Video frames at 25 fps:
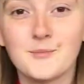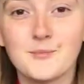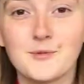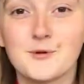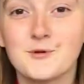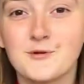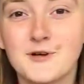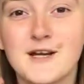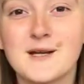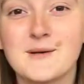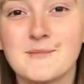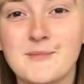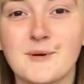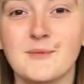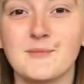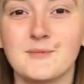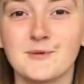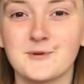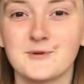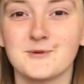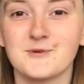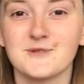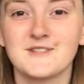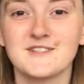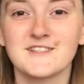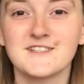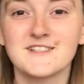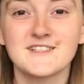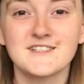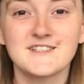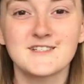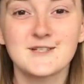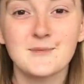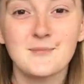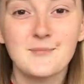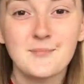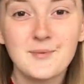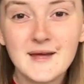Marine Mumbles
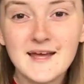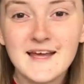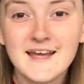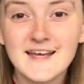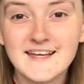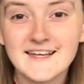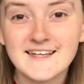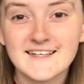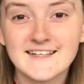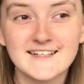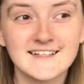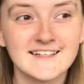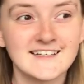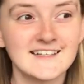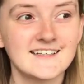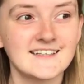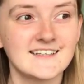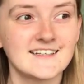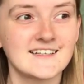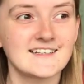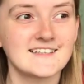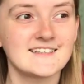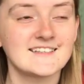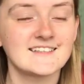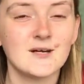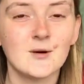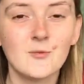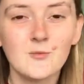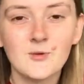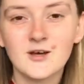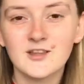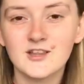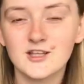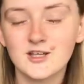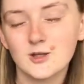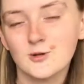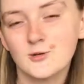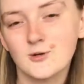to be
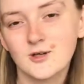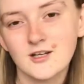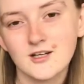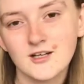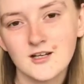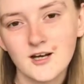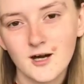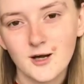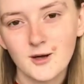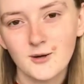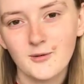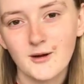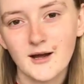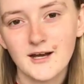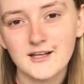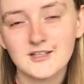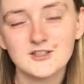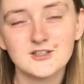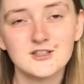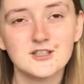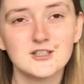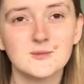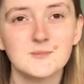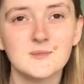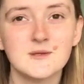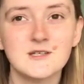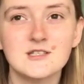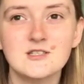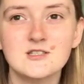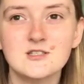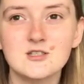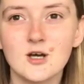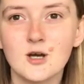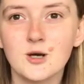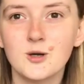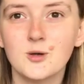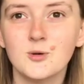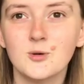somewhere that you can go and just be
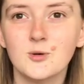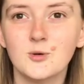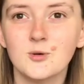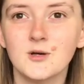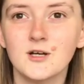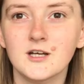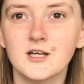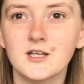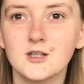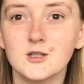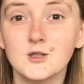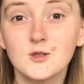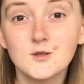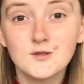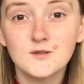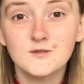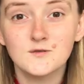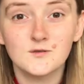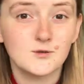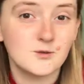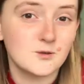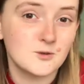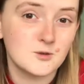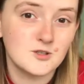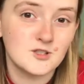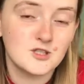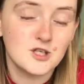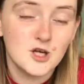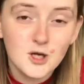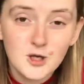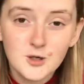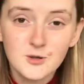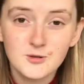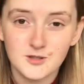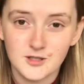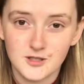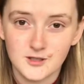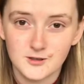so useful
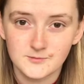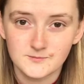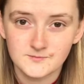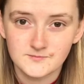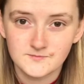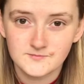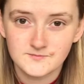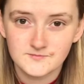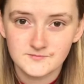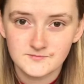to you.